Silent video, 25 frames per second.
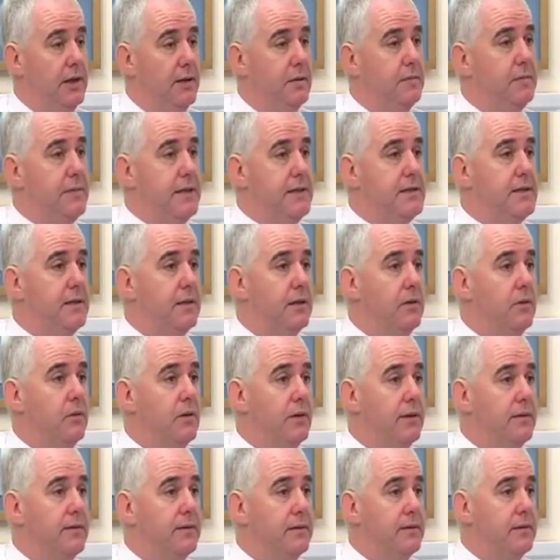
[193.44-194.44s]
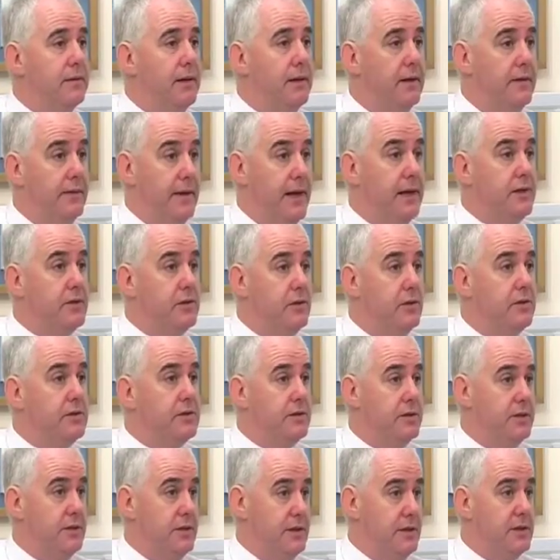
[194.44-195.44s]
meeting with that
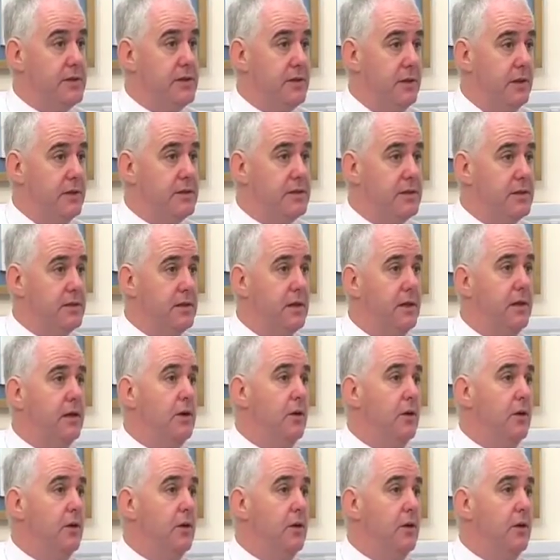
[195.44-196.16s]
doctor to discuss